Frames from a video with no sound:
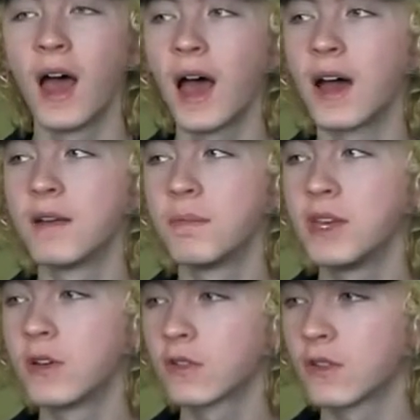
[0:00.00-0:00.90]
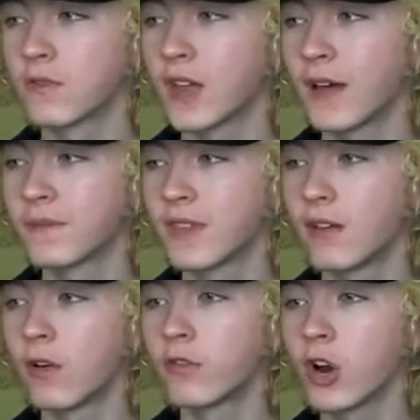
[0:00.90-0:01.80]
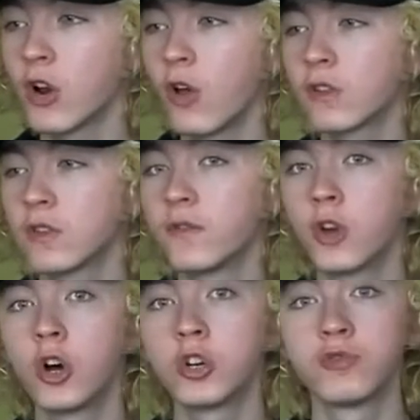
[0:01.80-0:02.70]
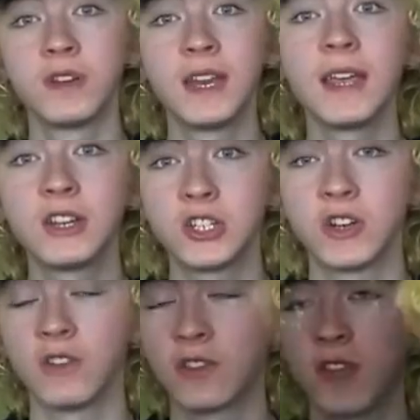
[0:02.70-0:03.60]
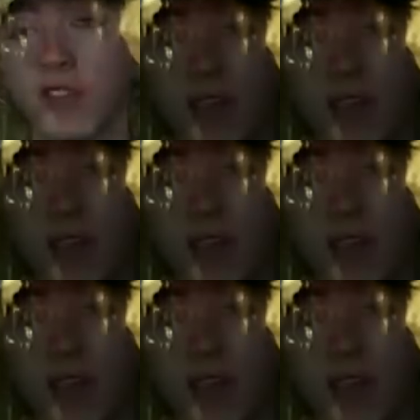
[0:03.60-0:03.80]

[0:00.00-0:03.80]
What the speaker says: and because of that there are a lot of contradictions that the